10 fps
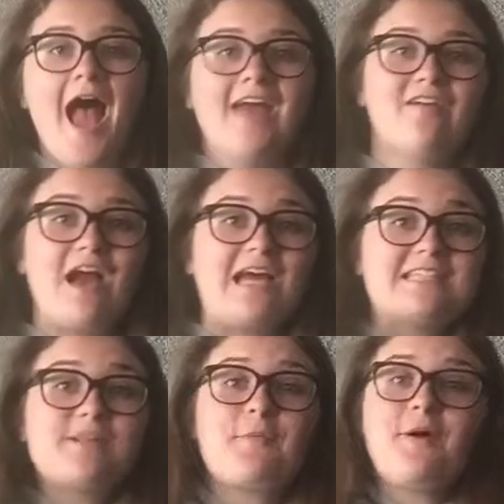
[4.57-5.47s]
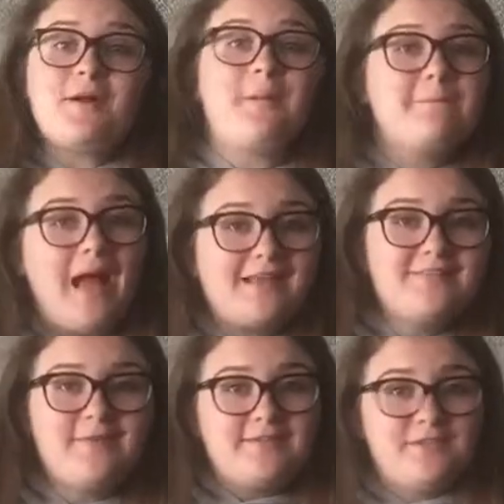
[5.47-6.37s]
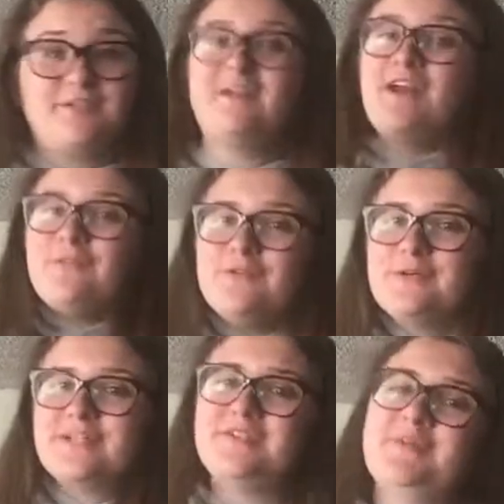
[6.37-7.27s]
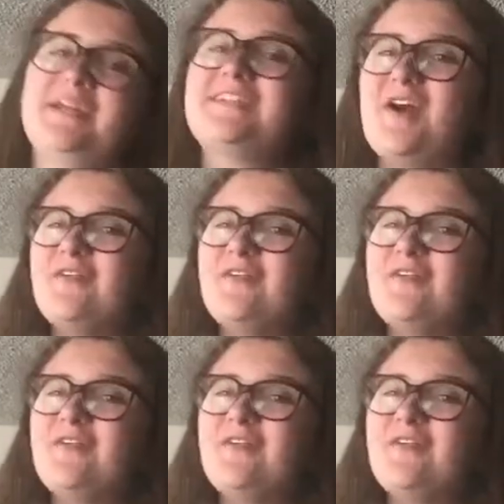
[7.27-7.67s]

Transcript: Hey guys, welcome back to my channel. If you are new here,